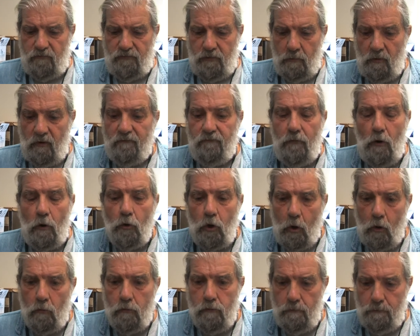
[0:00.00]
from a
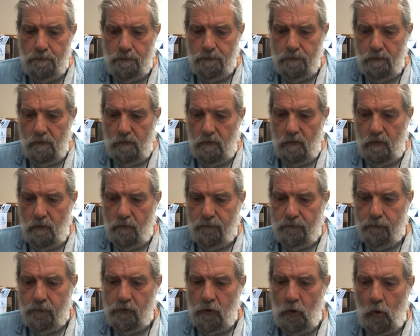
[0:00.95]
photo
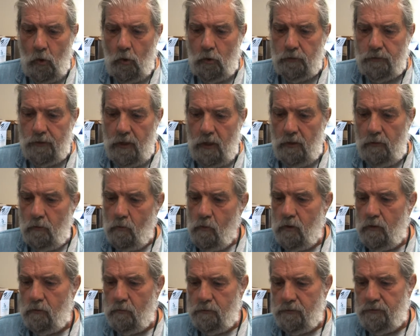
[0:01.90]
for an old,
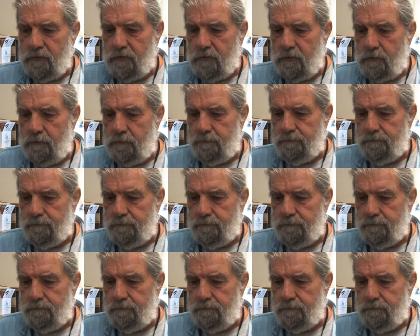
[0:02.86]
well, it was